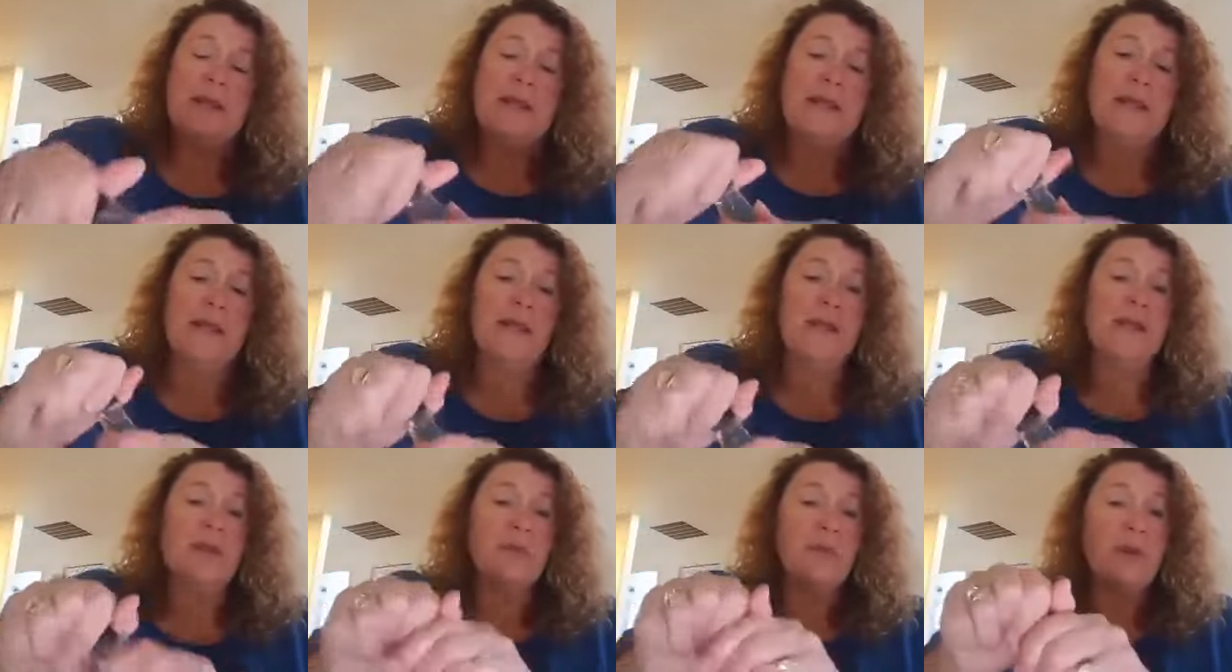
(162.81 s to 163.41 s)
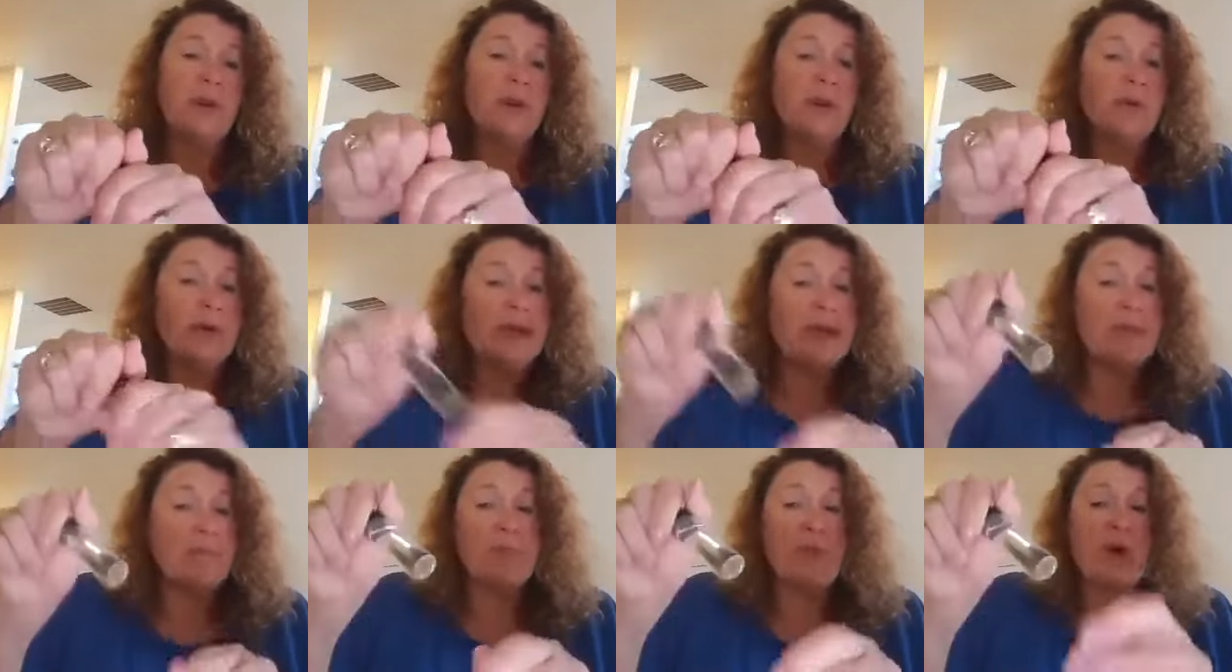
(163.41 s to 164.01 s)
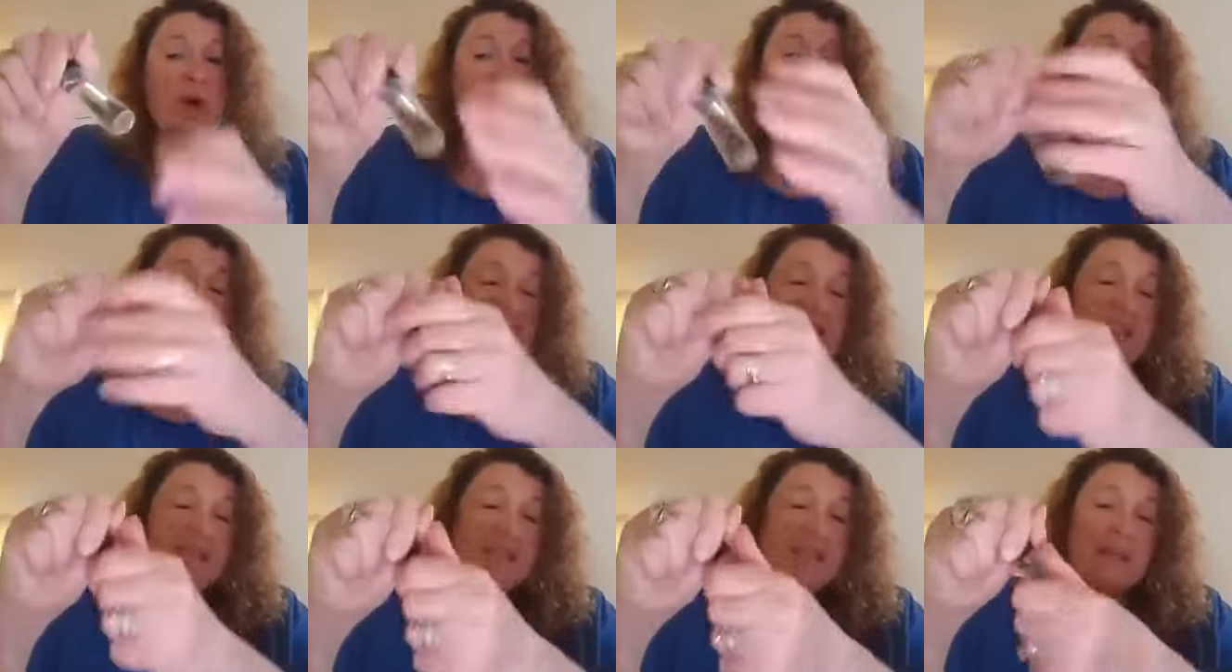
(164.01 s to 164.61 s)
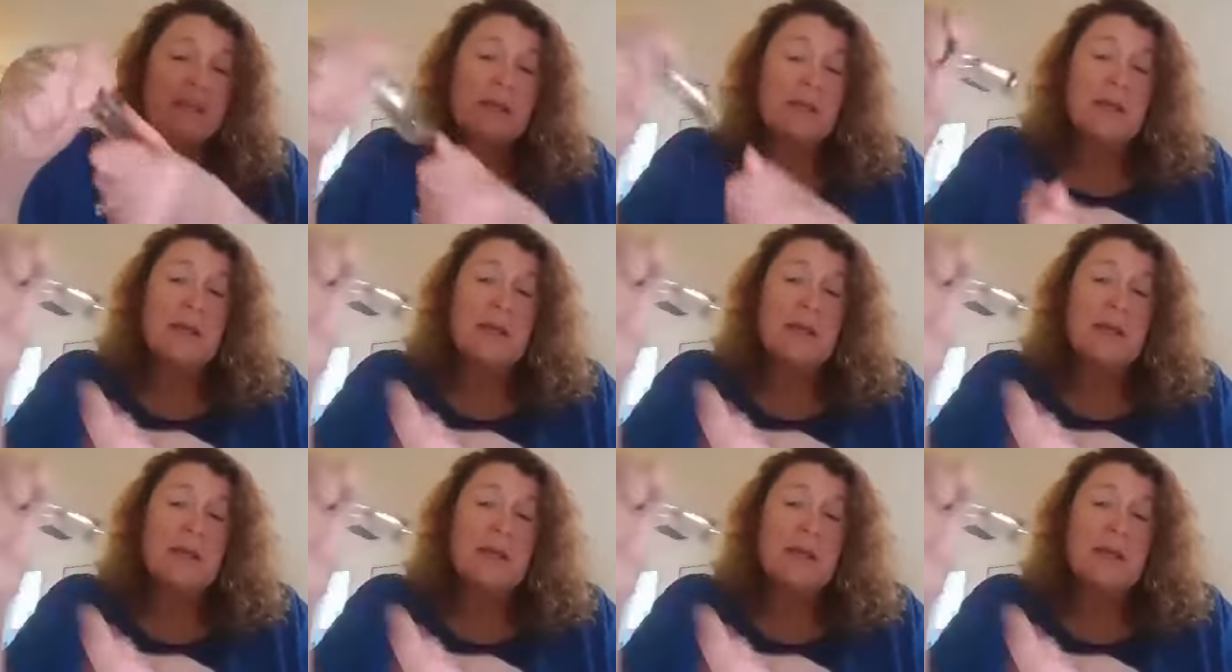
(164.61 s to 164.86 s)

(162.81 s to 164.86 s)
Now, you're going to want to go ahead and mark this.